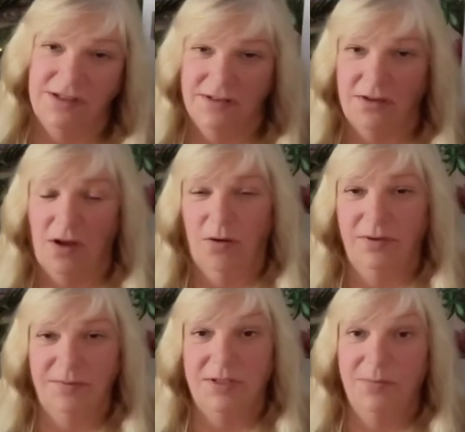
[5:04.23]
is
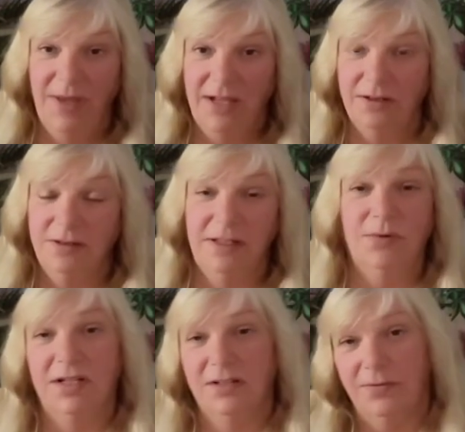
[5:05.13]
always much better than
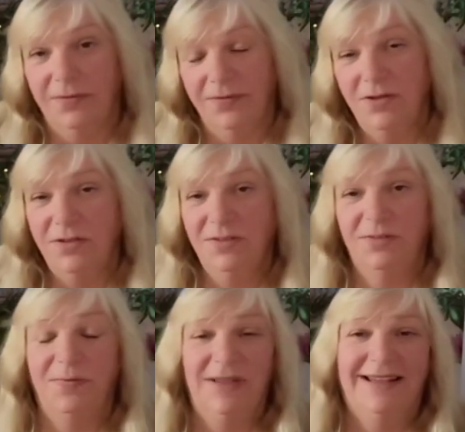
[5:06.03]
when it's reversed,
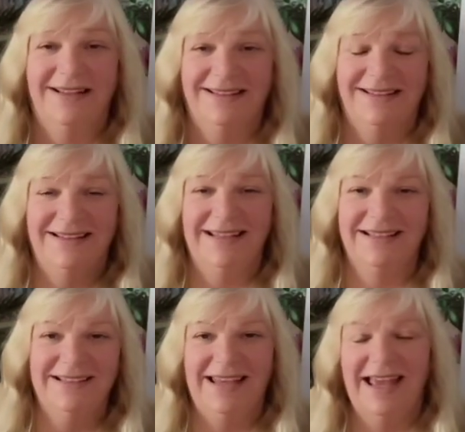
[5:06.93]
because
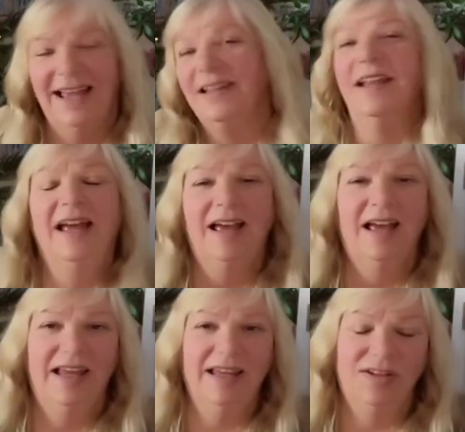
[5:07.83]
this can
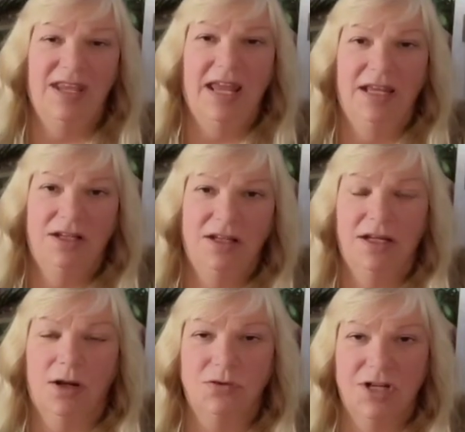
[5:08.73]
indicate, you
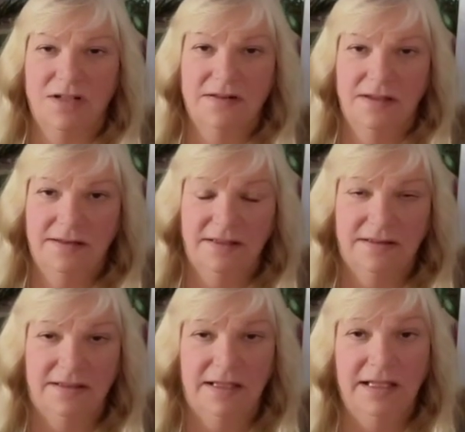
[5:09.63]
know, justice
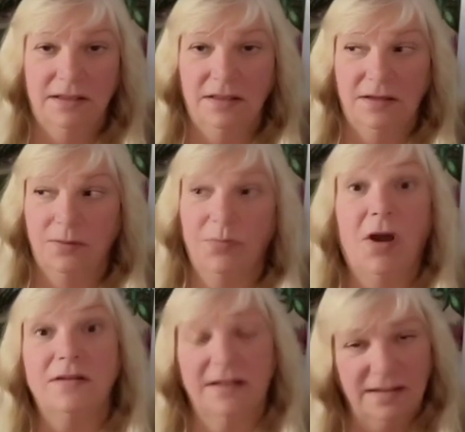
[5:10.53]
is in the
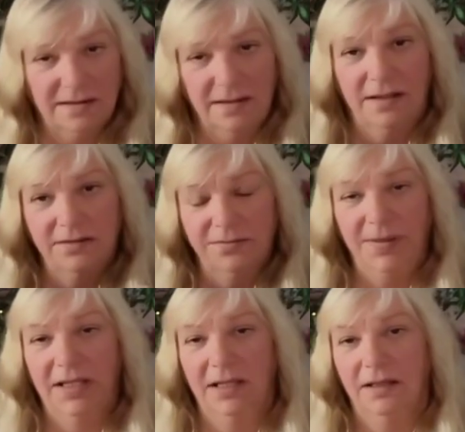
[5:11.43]
process of
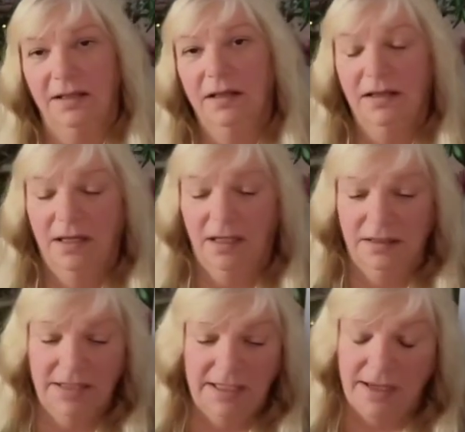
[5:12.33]
being
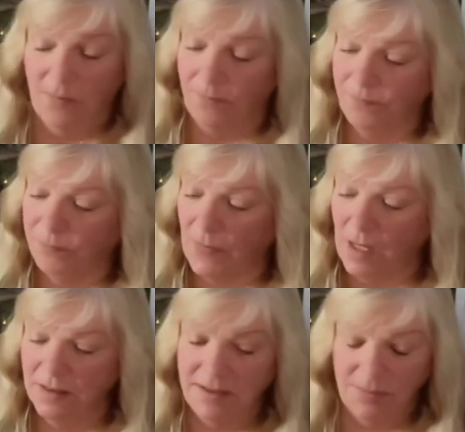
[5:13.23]
laid out.
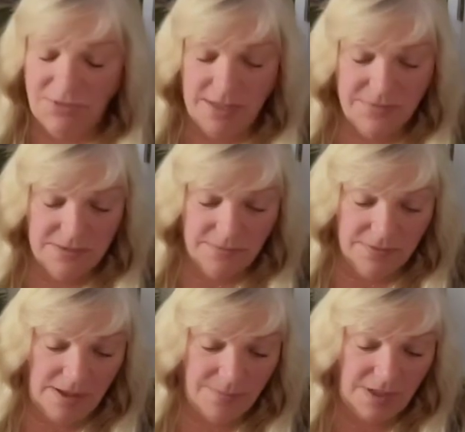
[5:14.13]
Sometimes this will
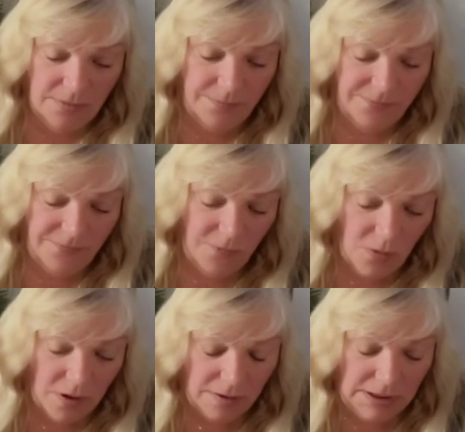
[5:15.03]
come out
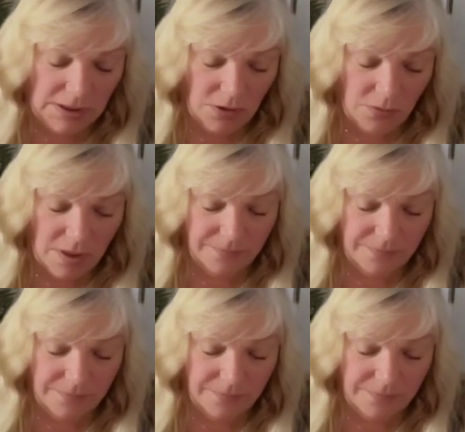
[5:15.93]
for, you know,